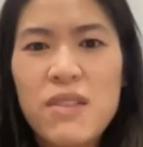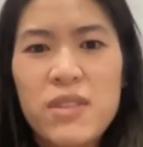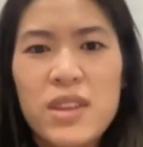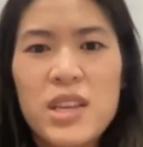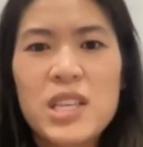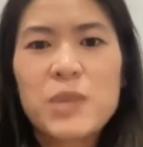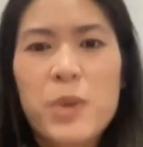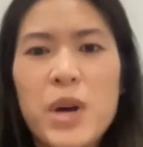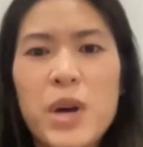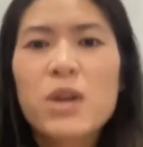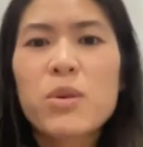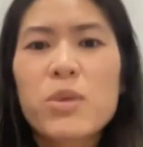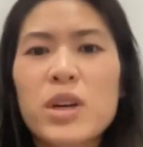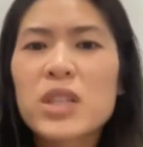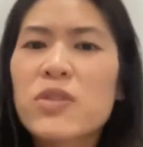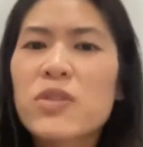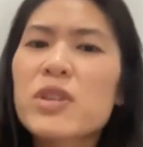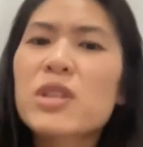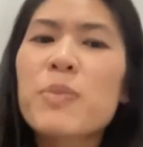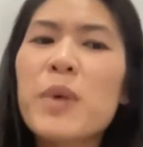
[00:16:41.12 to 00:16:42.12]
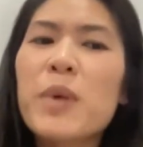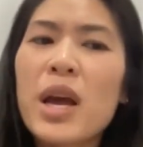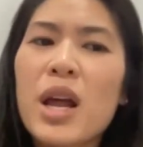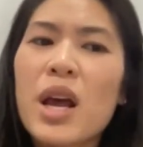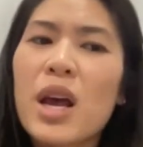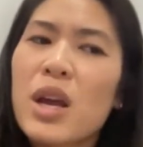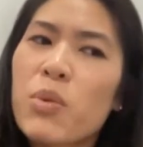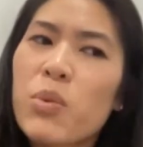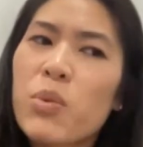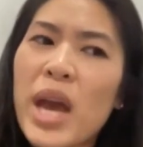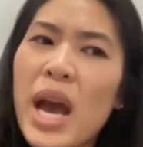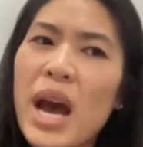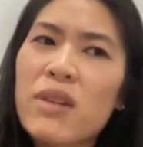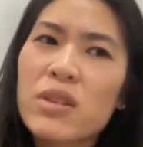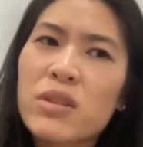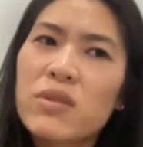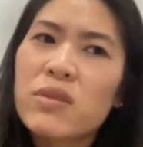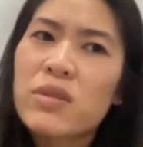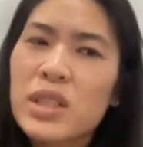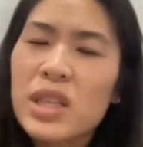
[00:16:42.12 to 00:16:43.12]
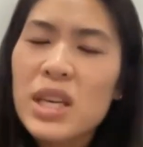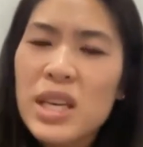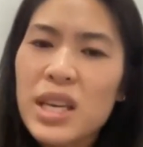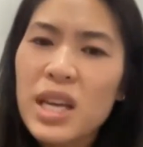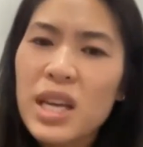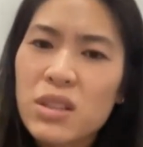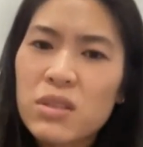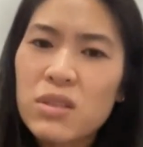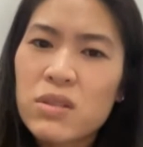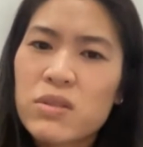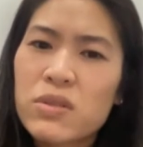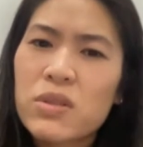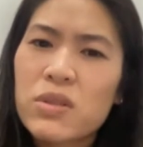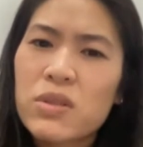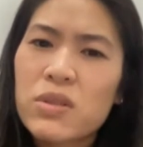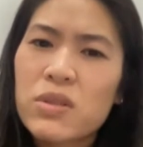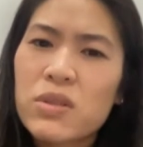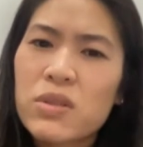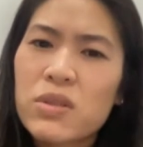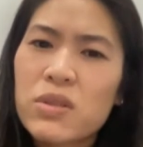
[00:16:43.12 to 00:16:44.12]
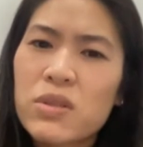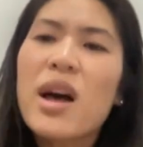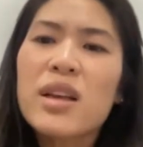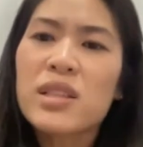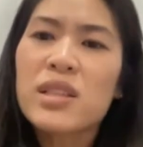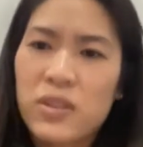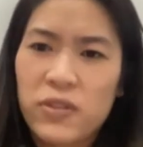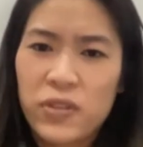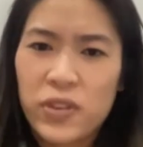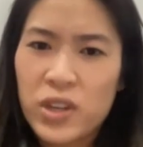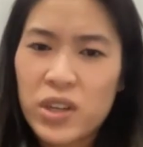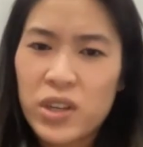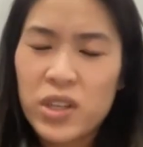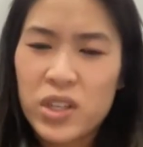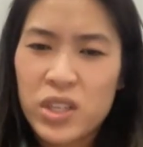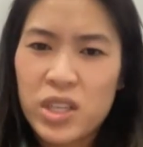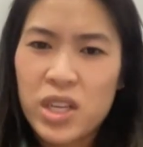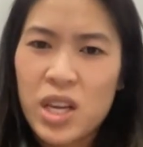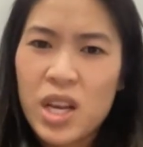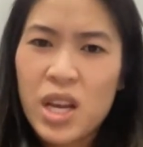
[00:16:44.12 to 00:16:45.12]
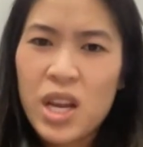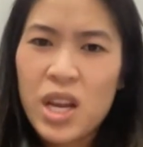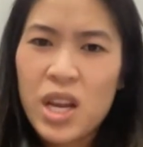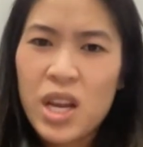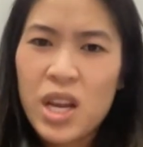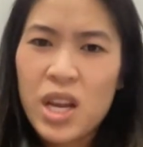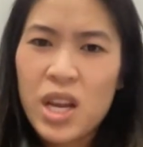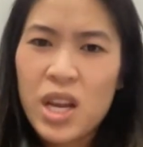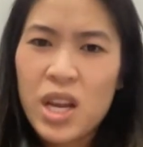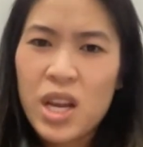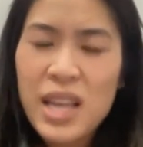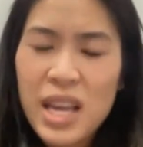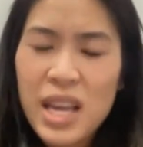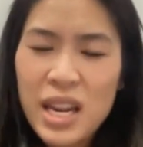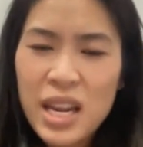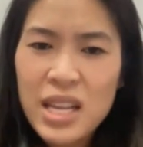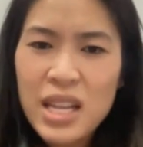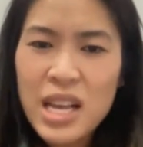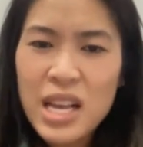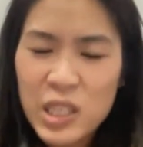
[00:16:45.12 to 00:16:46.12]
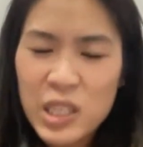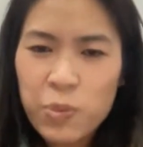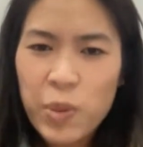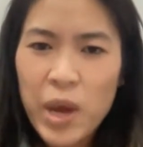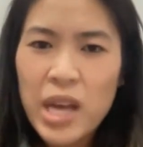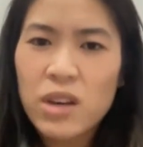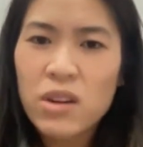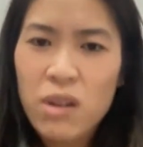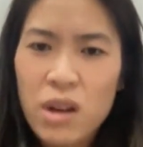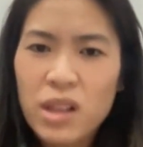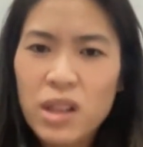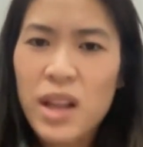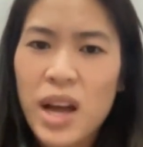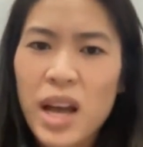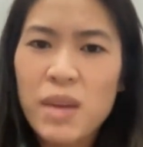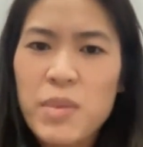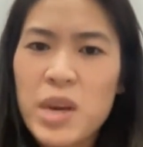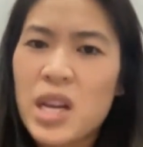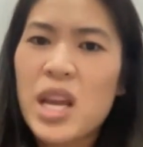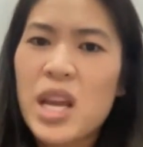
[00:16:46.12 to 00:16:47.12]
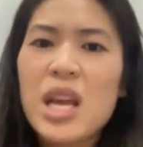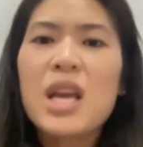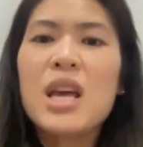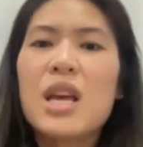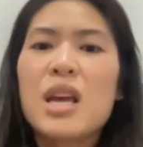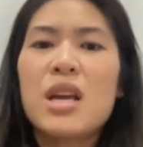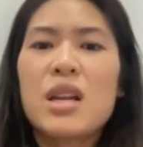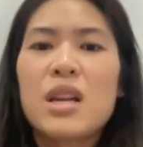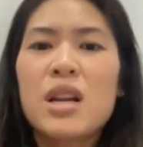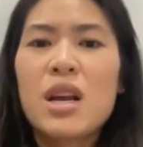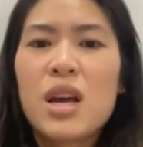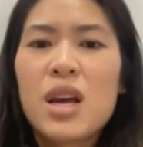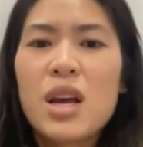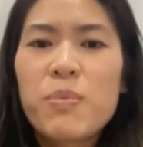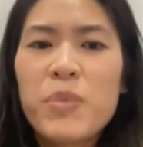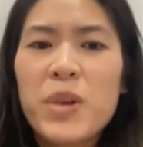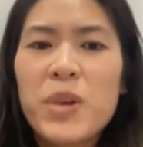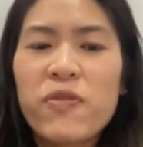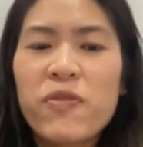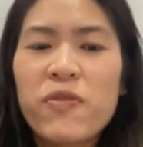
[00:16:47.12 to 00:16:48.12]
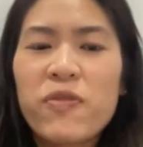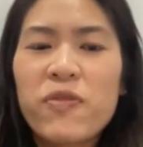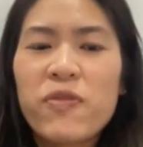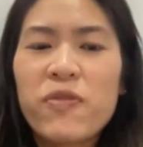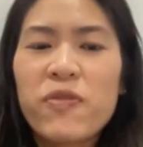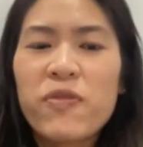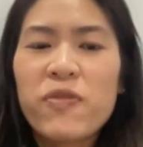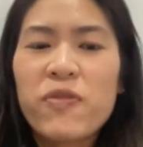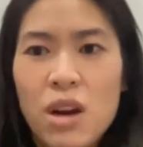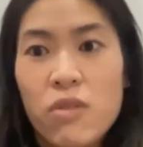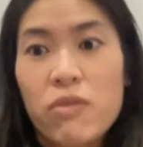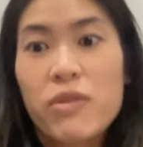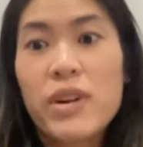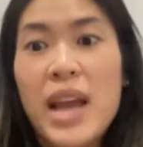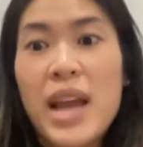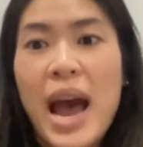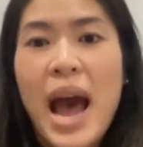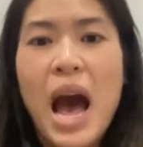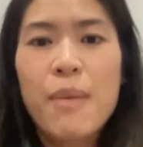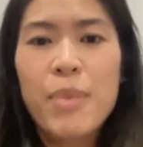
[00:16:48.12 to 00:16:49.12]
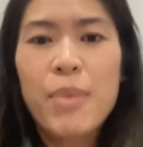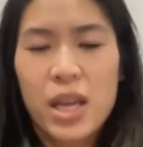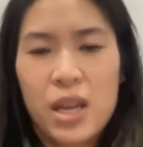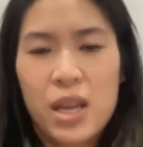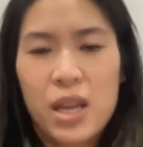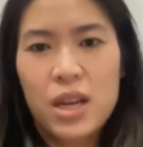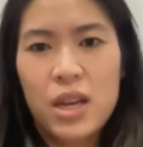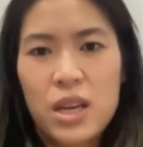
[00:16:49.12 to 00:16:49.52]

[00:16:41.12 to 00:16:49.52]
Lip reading: if this part works first. But we have to really get to the root cause first. And that's getting that spinal alignment in before we start rehabbing.